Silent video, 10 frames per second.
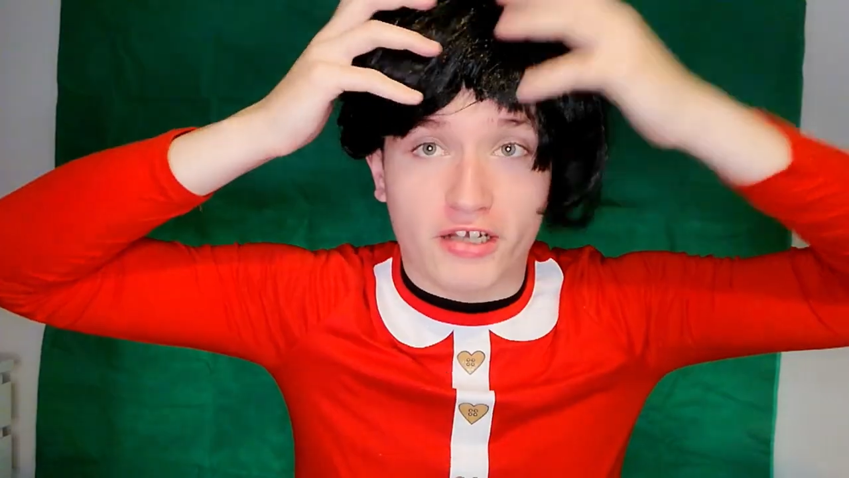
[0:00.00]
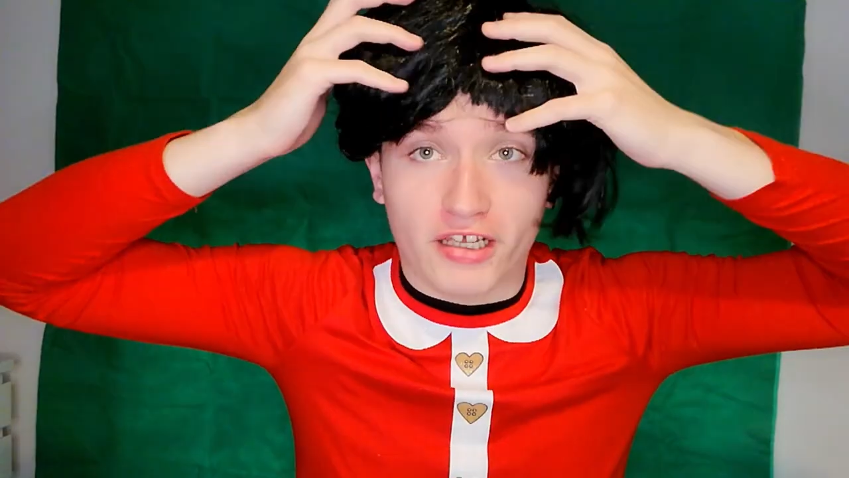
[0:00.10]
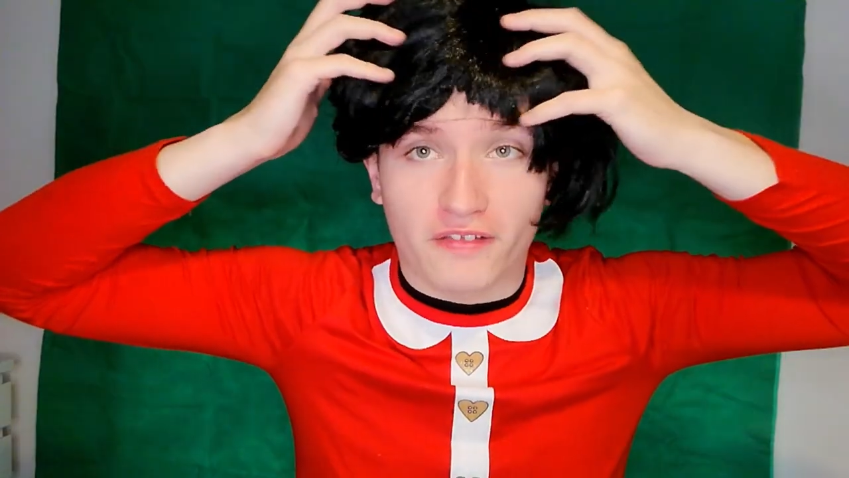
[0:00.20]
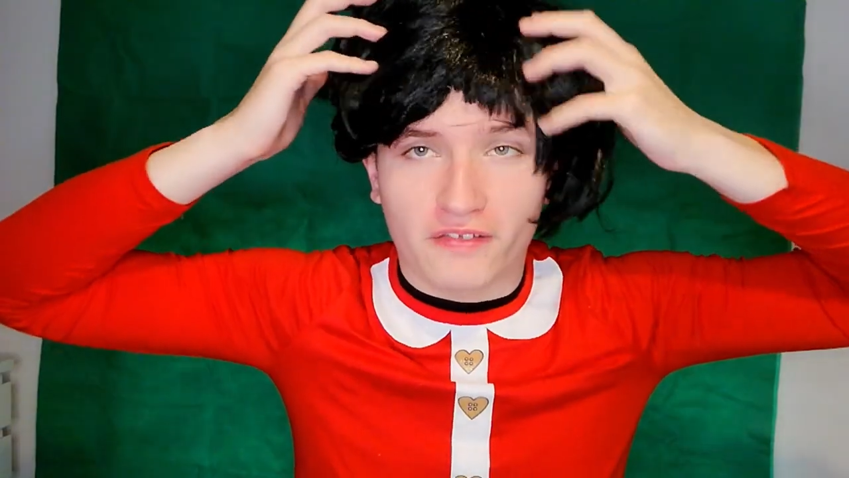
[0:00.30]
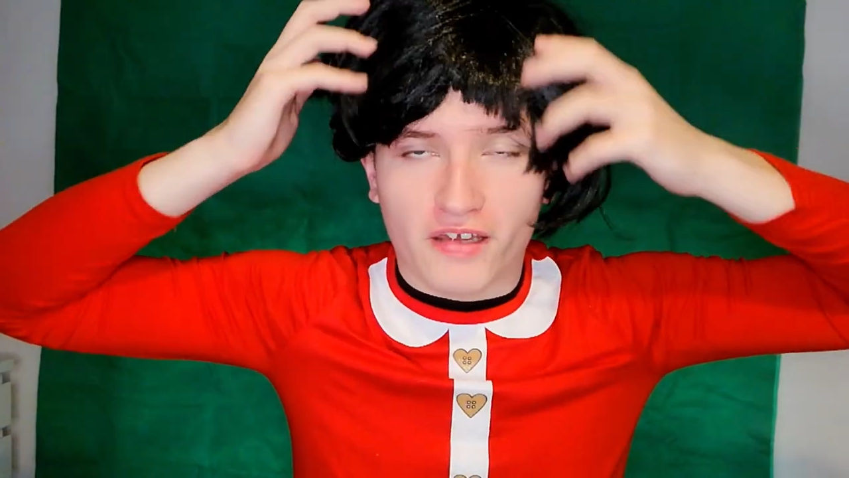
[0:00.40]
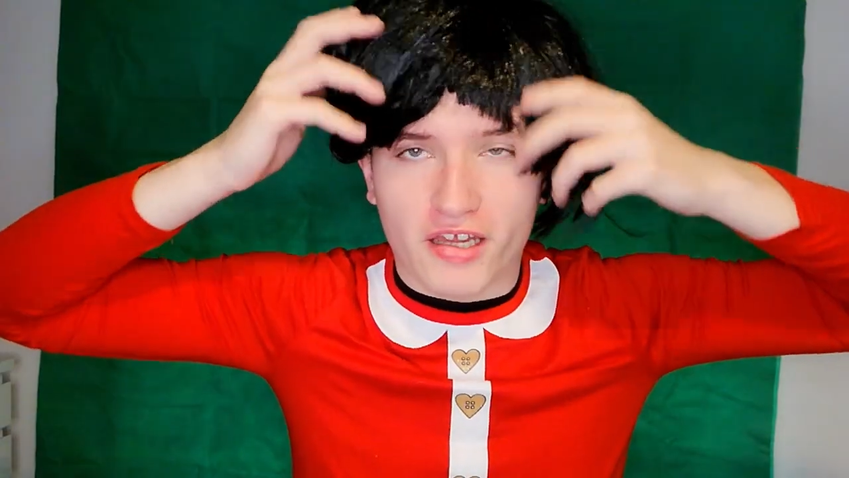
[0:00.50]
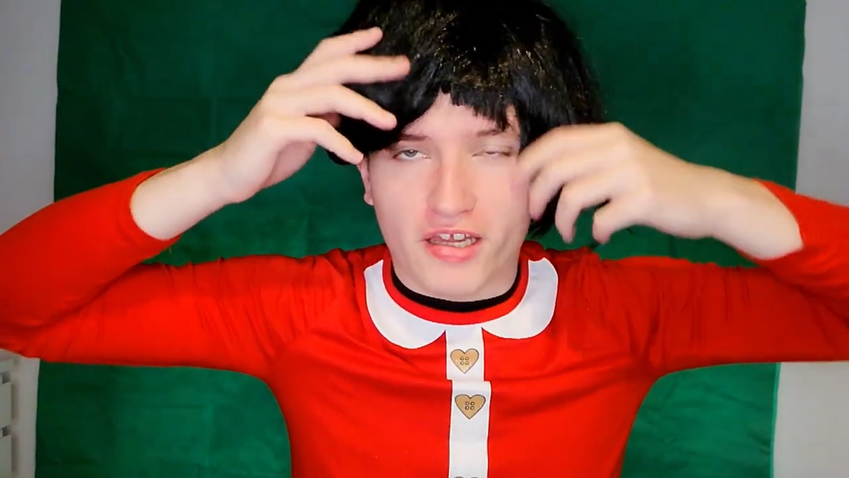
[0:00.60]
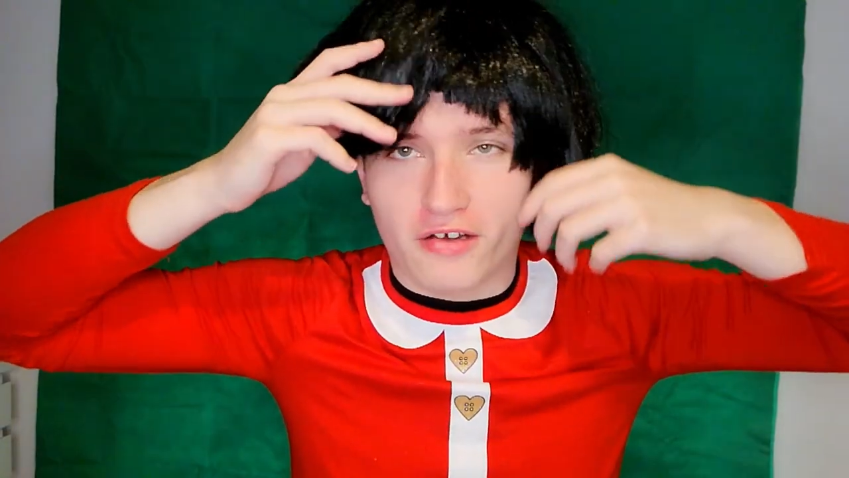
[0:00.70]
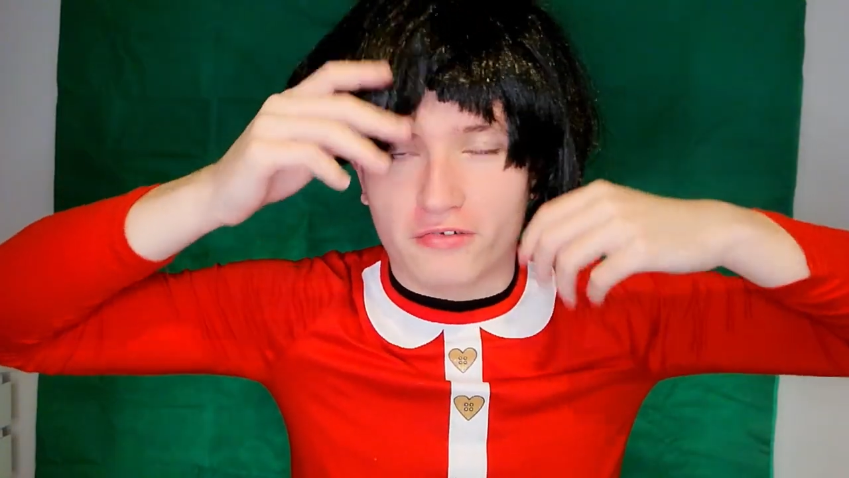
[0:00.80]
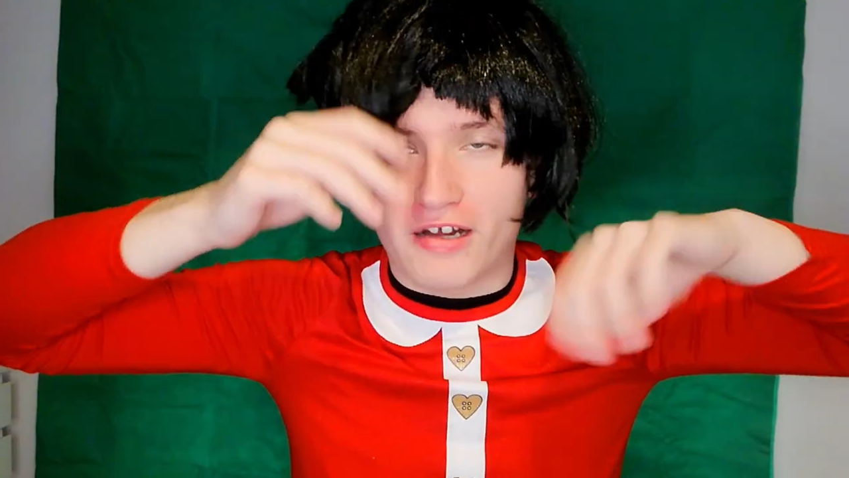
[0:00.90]
Okay, so
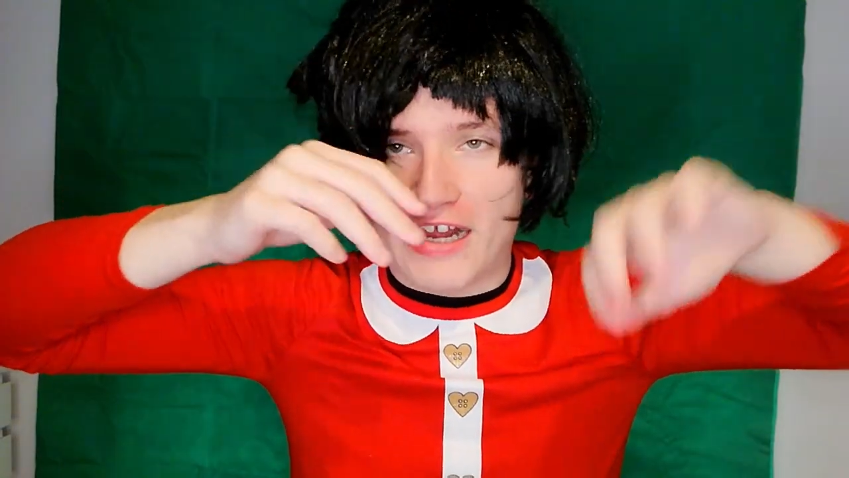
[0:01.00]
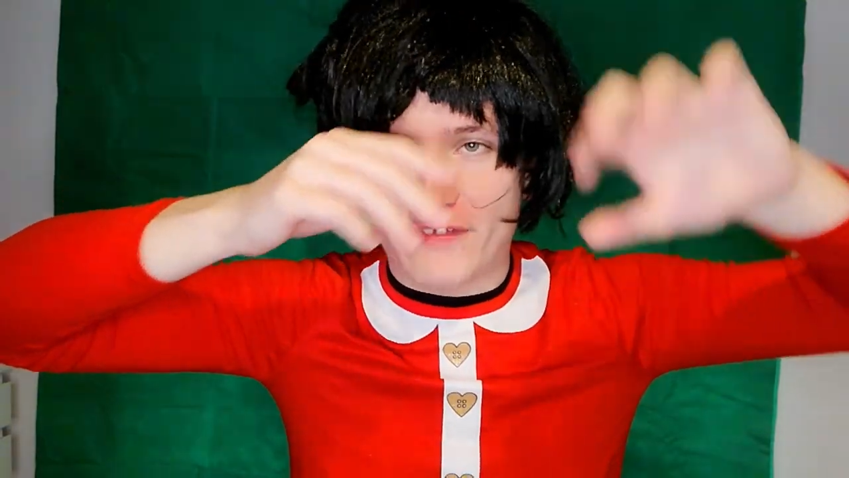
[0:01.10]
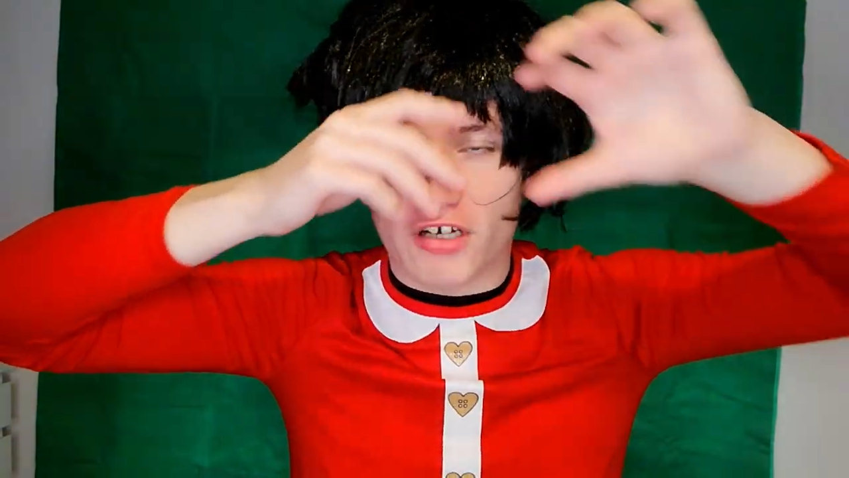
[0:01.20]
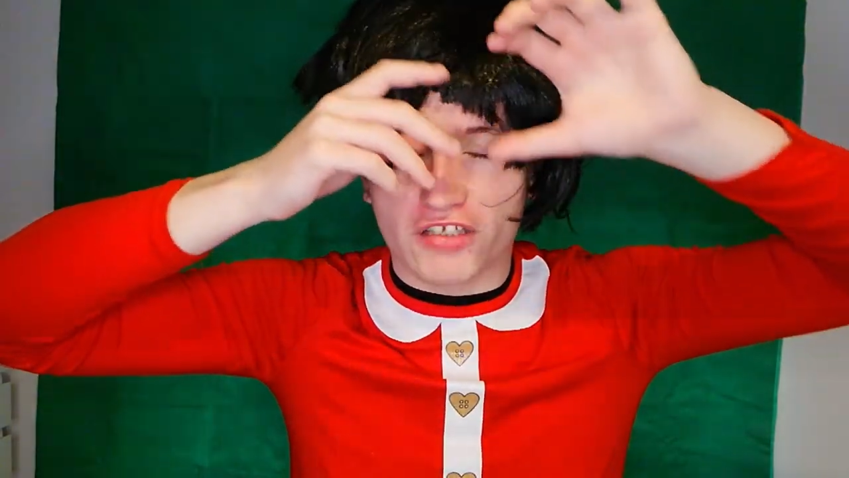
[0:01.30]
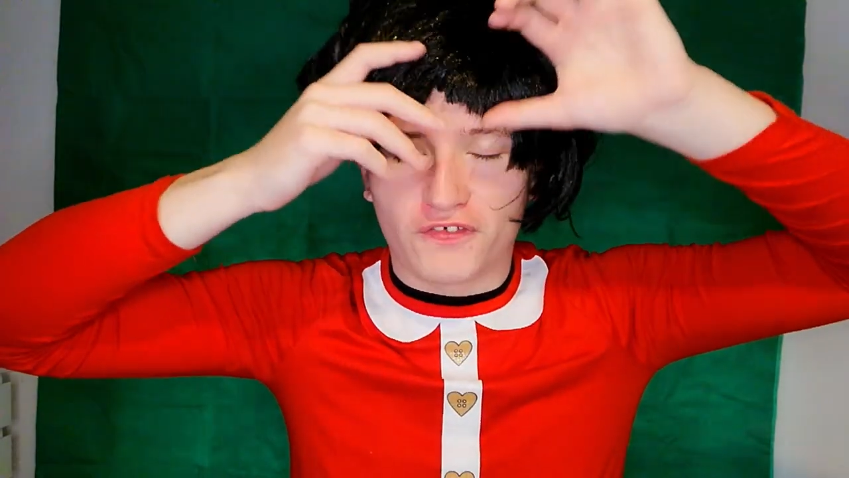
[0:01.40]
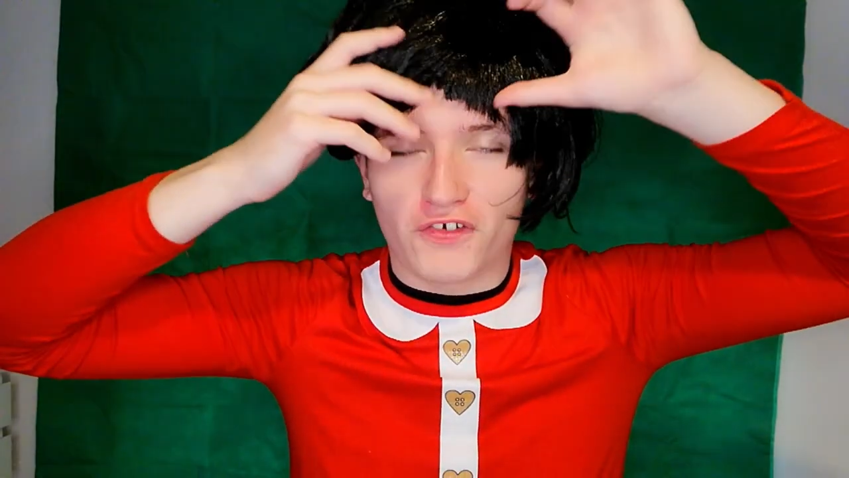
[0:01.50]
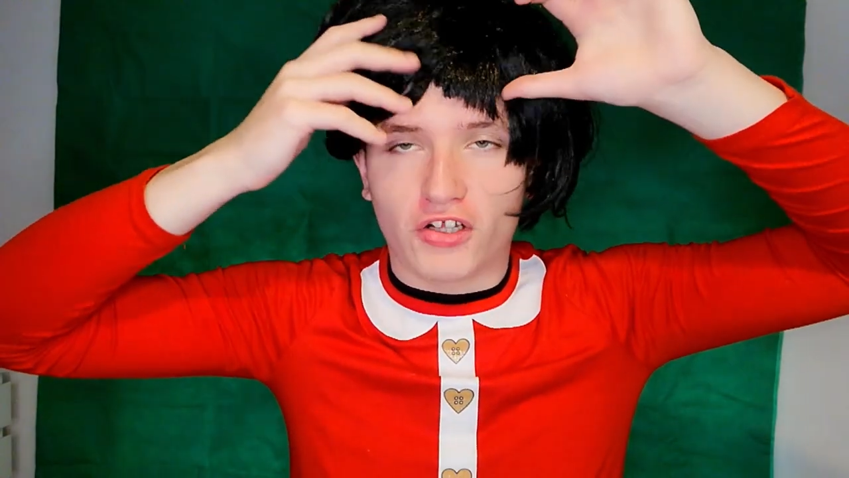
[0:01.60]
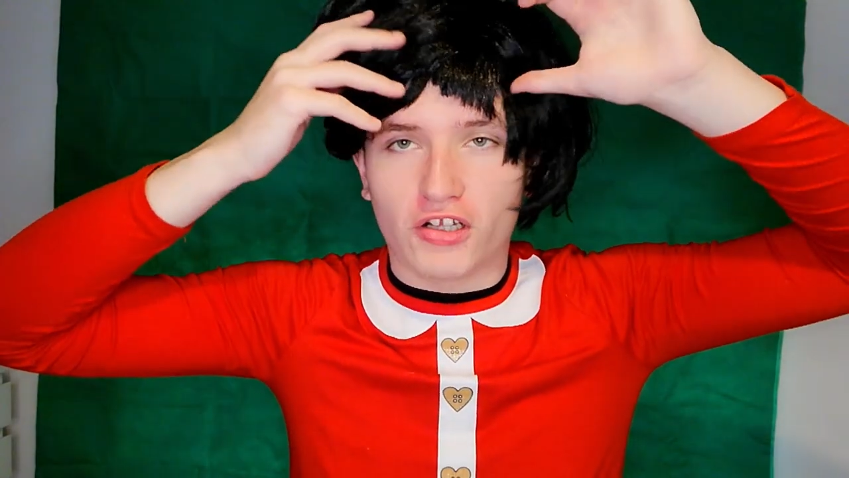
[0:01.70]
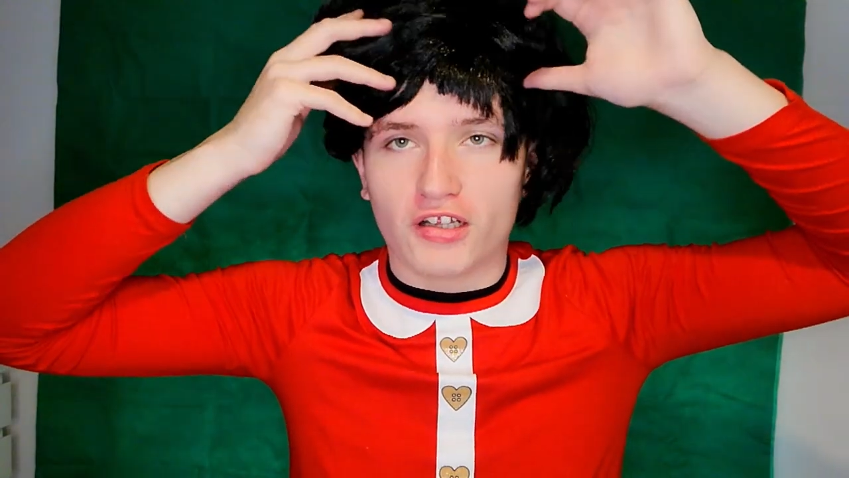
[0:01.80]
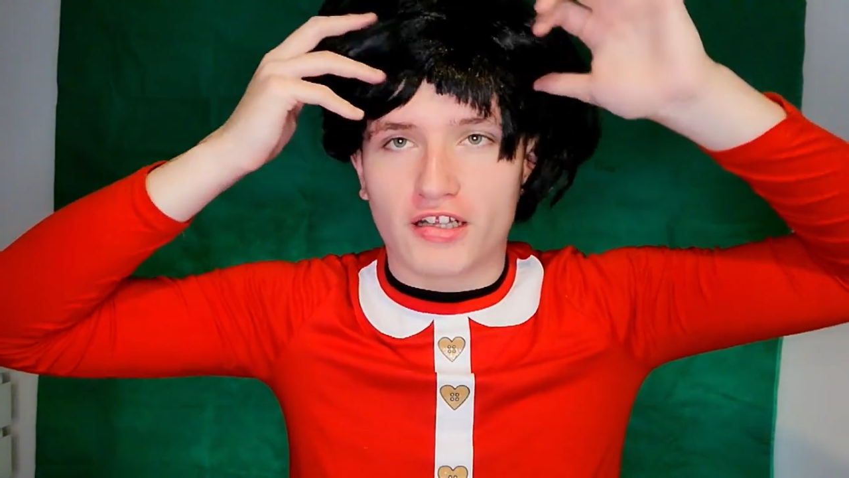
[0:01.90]
I've got the
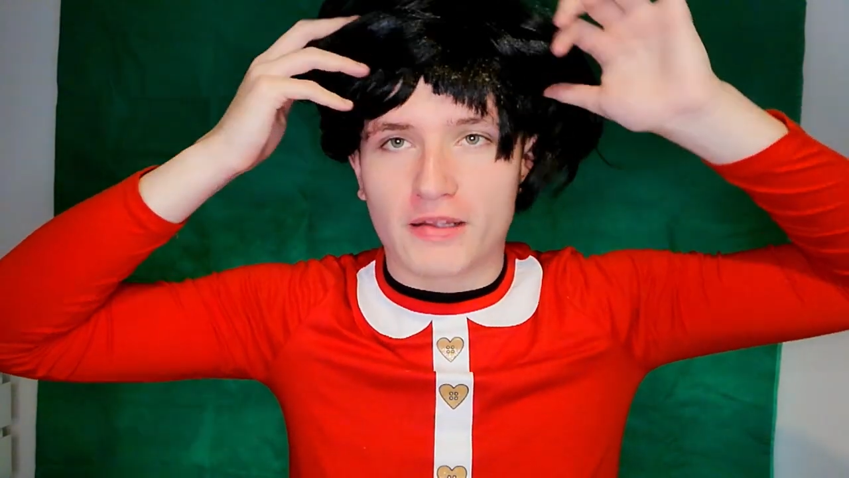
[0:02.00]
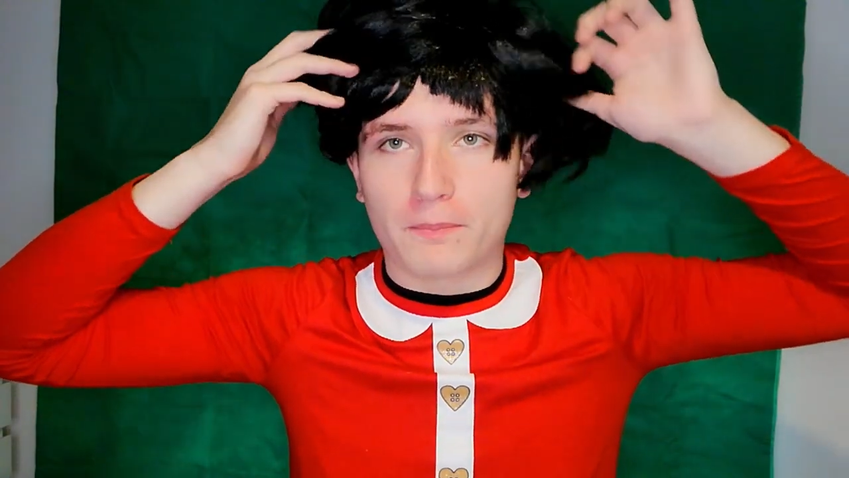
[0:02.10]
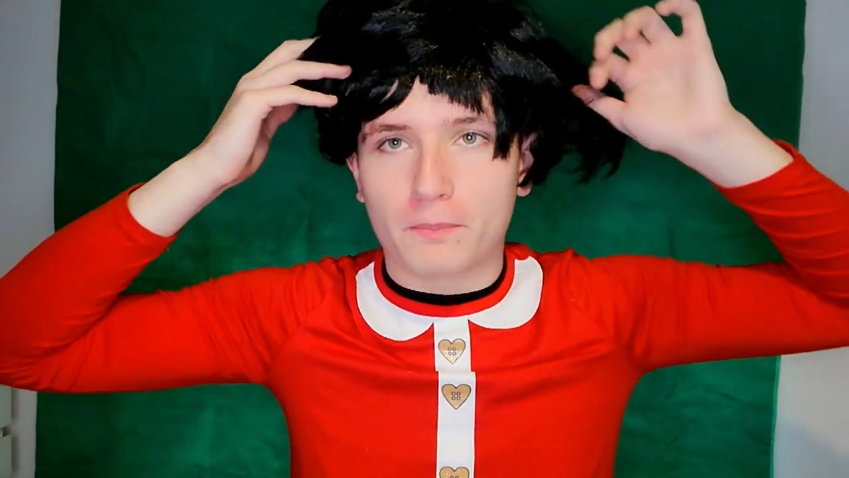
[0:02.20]
full